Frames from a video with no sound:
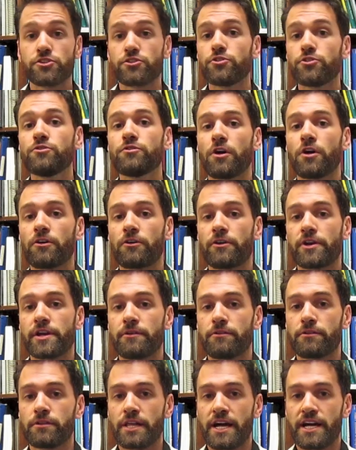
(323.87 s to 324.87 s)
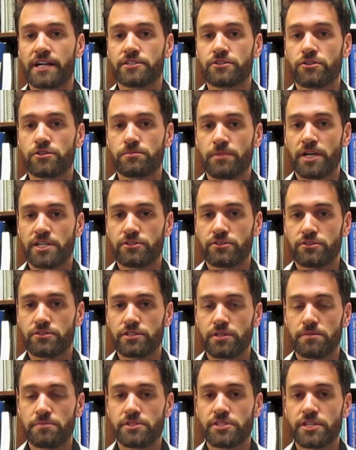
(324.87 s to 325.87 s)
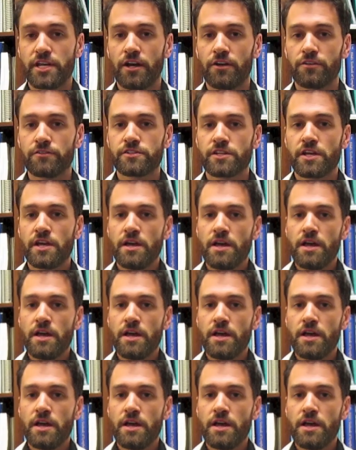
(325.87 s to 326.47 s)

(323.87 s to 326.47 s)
you've already relaxed those muscles themselves.